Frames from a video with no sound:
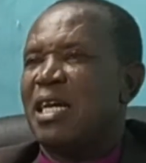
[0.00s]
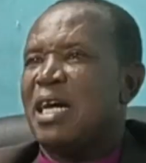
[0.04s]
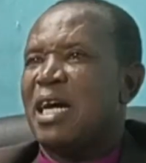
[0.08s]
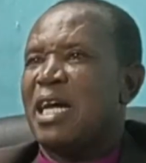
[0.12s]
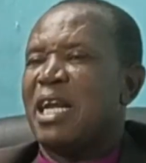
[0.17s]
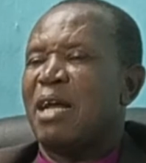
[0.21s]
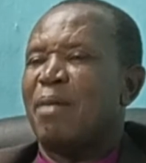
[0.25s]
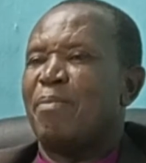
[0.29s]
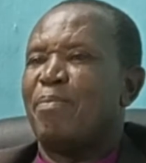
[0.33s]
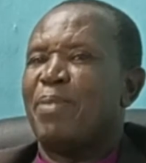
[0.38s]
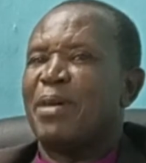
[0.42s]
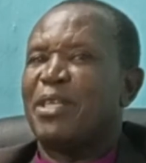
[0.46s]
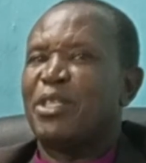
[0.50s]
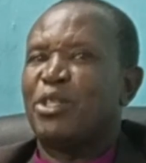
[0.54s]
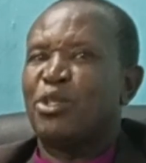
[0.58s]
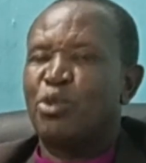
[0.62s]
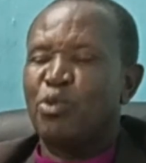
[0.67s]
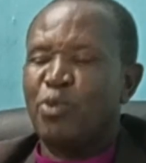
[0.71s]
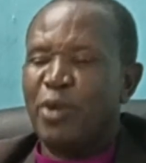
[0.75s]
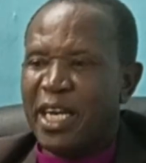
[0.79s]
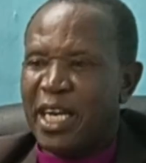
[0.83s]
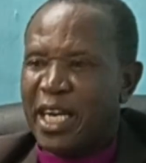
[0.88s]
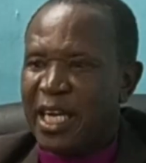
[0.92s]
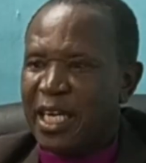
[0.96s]
And I'm
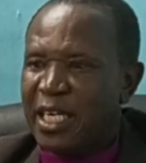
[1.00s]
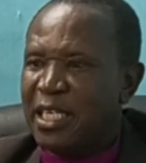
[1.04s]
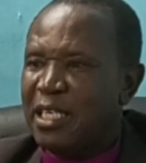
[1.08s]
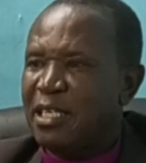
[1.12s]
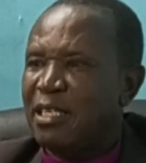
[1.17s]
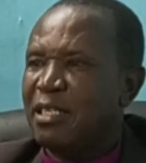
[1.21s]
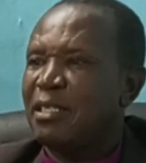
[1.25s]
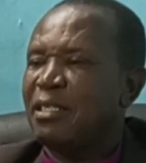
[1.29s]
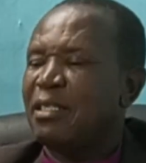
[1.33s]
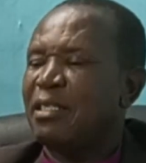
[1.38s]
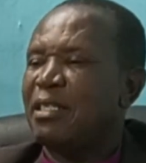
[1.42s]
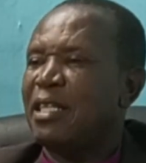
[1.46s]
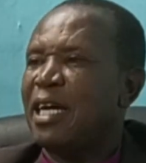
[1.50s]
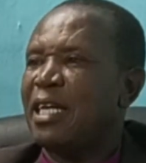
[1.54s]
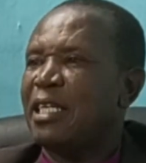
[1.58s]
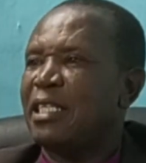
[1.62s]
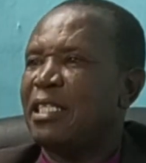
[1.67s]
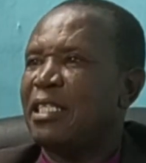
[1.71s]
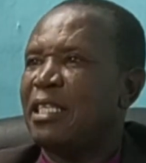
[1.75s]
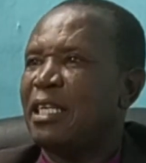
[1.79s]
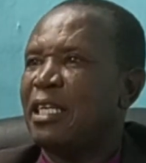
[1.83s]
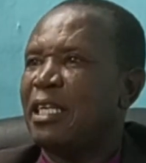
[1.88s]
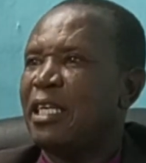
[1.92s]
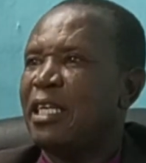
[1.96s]
persuaded
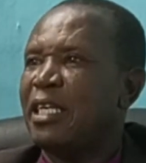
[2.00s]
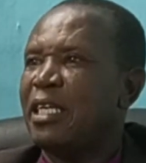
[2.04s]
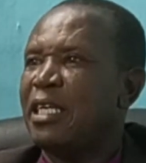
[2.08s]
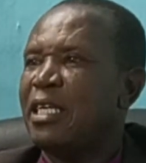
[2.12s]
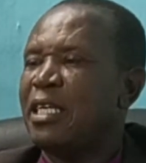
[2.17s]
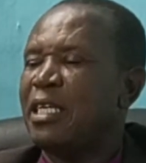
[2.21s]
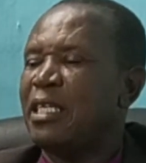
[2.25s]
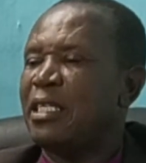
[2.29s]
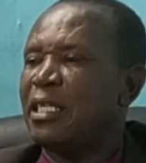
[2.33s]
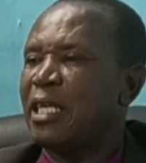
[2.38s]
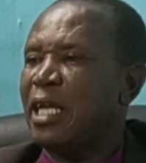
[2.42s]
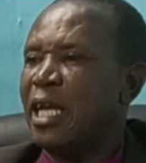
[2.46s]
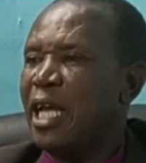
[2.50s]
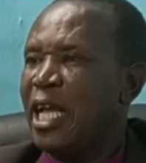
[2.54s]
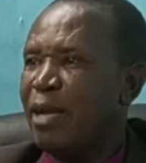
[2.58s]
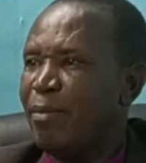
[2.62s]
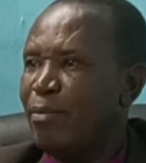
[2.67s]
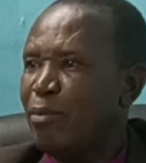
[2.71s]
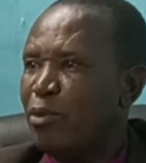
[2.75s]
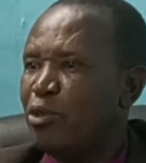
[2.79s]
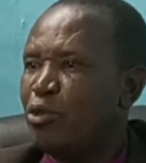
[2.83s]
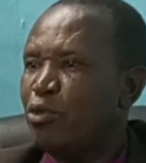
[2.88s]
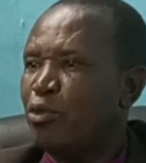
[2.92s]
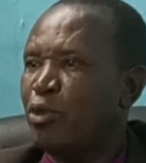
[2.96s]
that he is
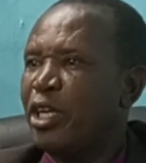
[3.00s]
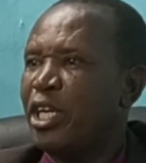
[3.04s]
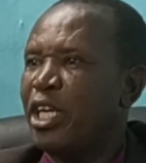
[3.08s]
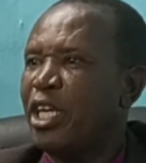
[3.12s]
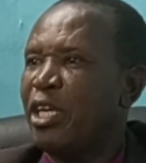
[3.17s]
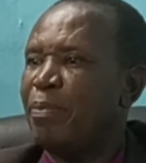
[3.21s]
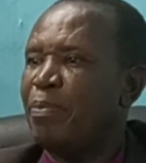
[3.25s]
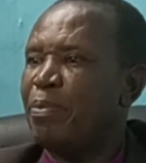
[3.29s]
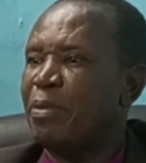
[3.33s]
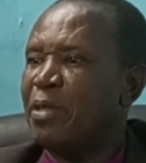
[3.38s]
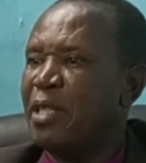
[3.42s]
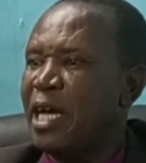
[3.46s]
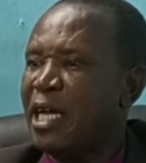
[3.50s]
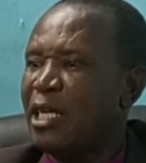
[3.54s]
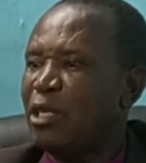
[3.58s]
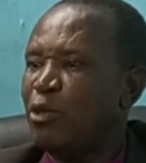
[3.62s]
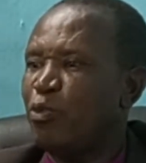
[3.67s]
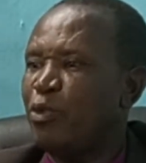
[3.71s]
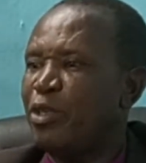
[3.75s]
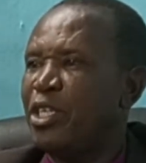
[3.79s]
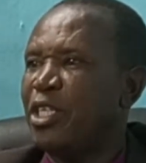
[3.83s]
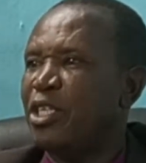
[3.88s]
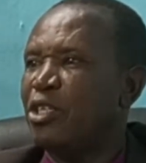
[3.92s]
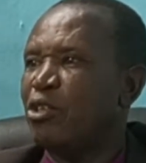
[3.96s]
able to keep that
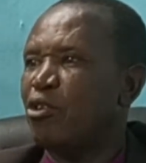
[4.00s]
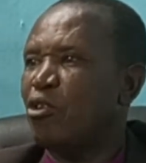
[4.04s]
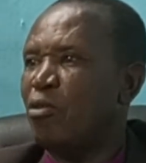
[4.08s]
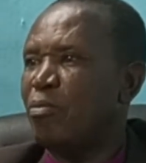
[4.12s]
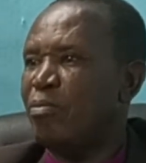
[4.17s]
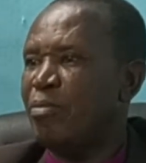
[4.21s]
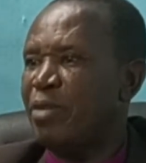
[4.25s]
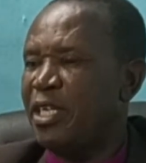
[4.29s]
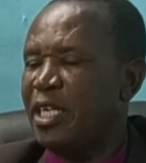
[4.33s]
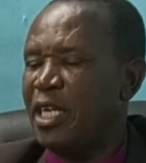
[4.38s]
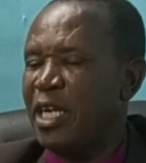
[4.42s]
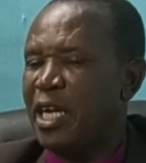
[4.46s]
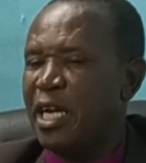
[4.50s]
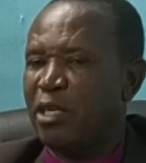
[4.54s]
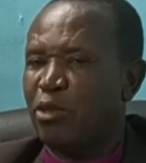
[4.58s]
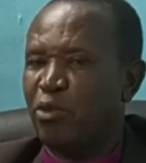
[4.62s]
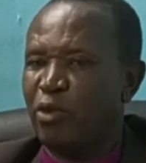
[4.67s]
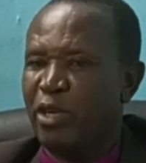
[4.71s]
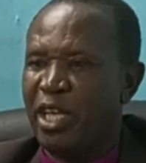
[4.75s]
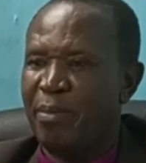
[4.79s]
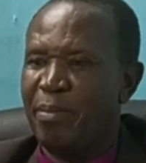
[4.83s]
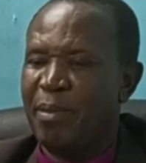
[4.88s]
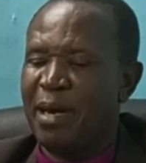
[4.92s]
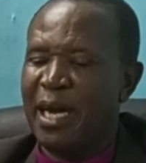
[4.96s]
which is committed unto
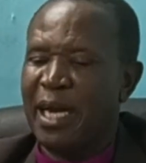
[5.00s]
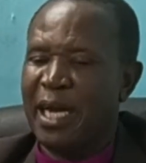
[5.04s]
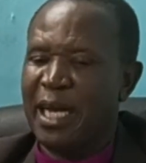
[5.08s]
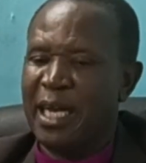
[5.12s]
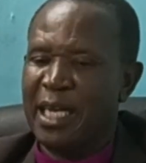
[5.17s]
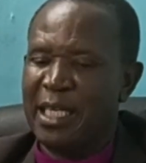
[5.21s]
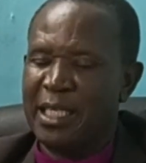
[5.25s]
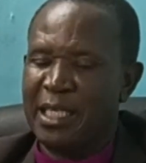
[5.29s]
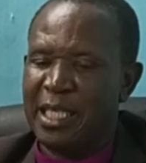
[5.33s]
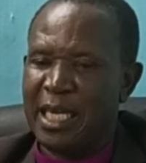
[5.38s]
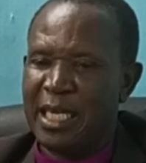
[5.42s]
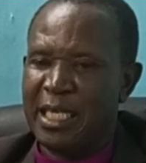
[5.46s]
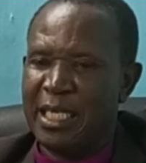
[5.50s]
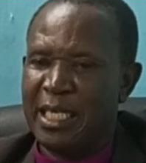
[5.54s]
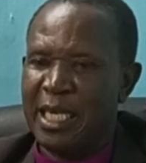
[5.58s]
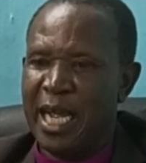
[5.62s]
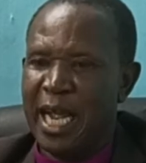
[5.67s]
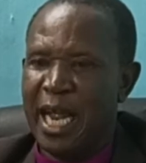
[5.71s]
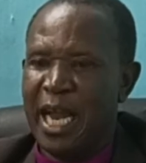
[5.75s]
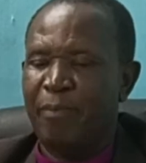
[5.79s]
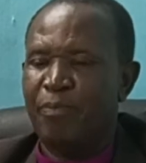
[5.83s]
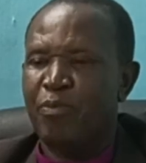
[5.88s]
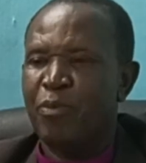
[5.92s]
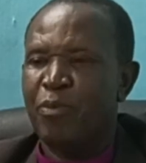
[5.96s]
him against that day.